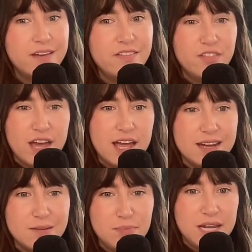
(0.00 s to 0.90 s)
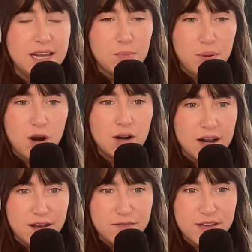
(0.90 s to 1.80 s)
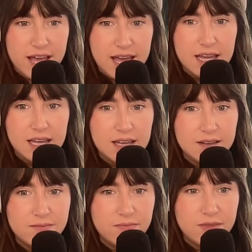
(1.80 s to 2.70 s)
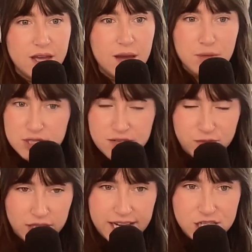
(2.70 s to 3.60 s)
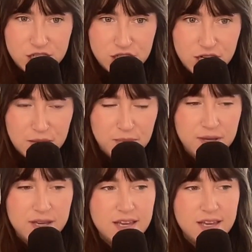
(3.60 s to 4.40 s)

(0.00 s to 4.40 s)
than being a part of a abusive relationship.